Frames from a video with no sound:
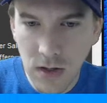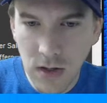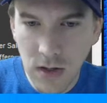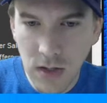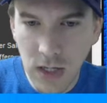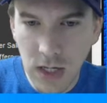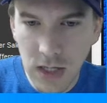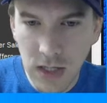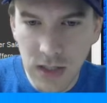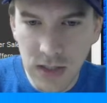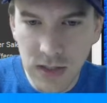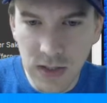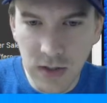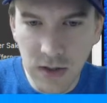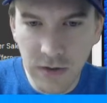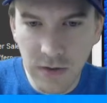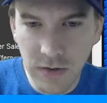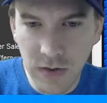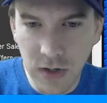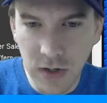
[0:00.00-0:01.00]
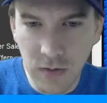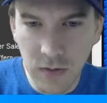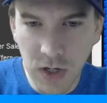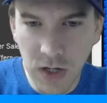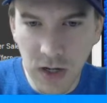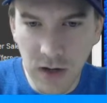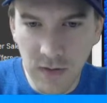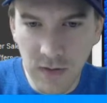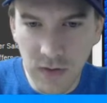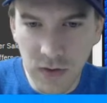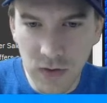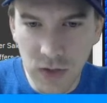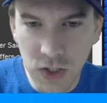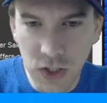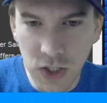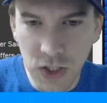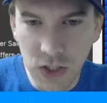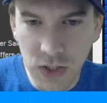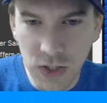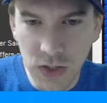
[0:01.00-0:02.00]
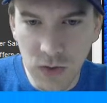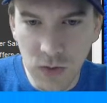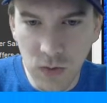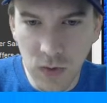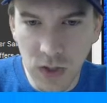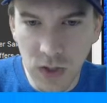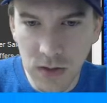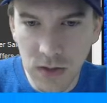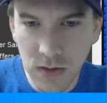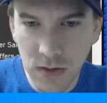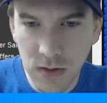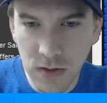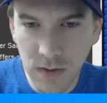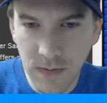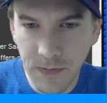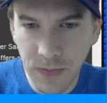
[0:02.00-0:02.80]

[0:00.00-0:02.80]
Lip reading: Yeah, that's another thing I'm going to have to adjust as well.